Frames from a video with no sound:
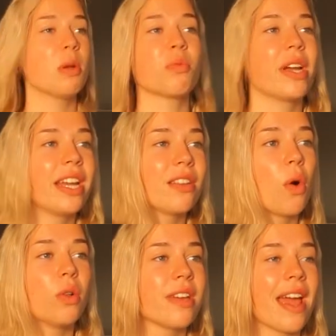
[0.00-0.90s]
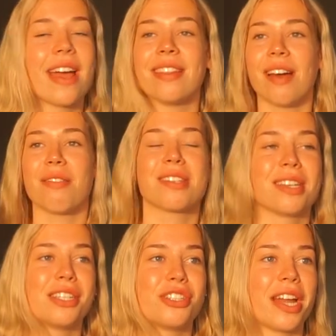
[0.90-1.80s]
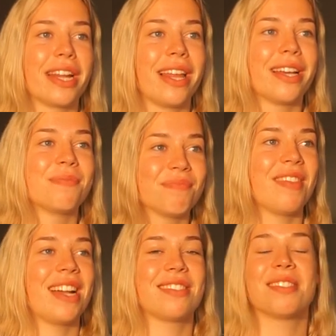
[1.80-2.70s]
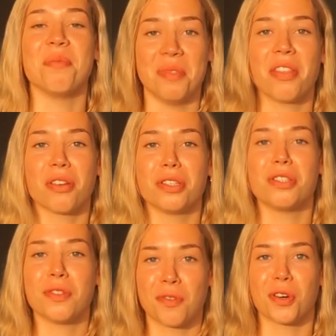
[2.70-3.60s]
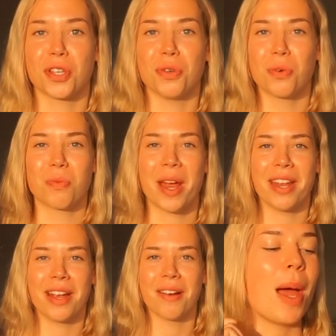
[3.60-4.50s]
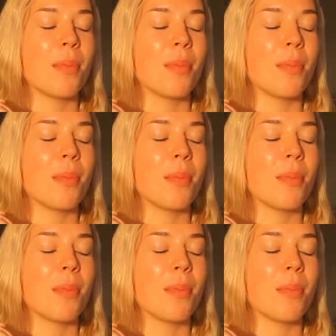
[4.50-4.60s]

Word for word: been raining the whole day and now the sun is shining. Like, that's Netherlands for you right here.